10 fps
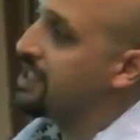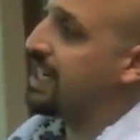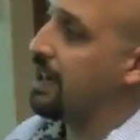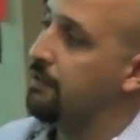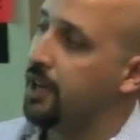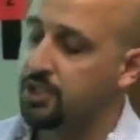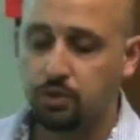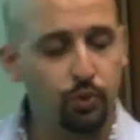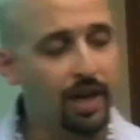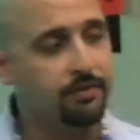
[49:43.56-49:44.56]
to sacrifice
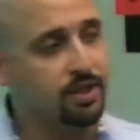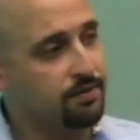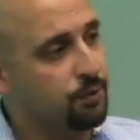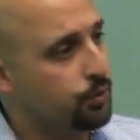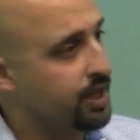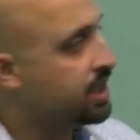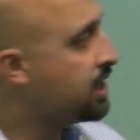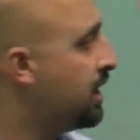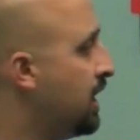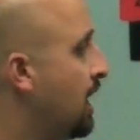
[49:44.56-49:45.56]
relevance for
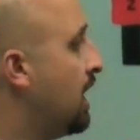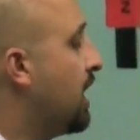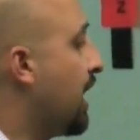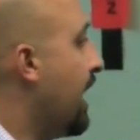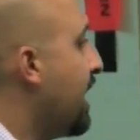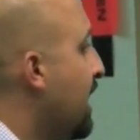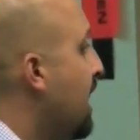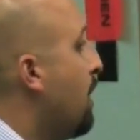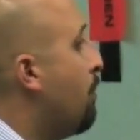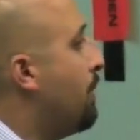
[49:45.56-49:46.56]
reach, okay?
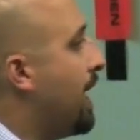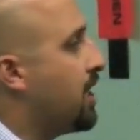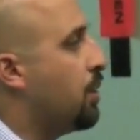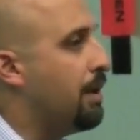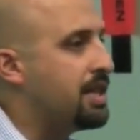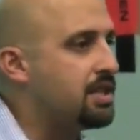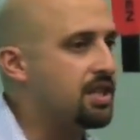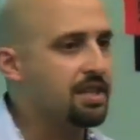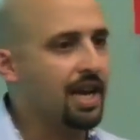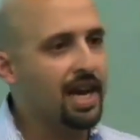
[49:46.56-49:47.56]
Make your
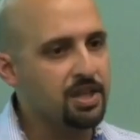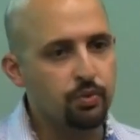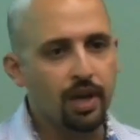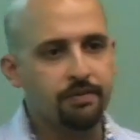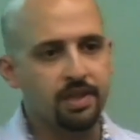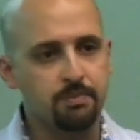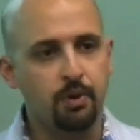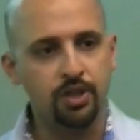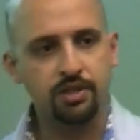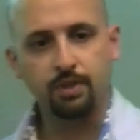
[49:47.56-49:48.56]
messages as relevant as
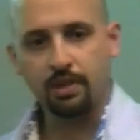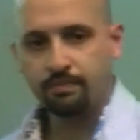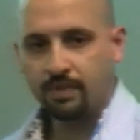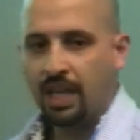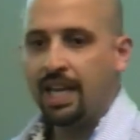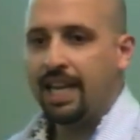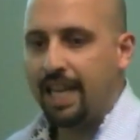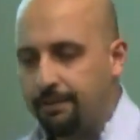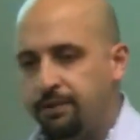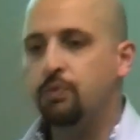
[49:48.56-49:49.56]
possible.
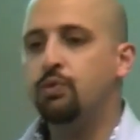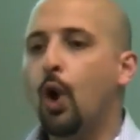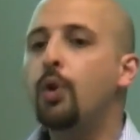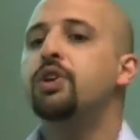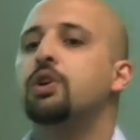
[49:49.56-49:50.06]
If you know you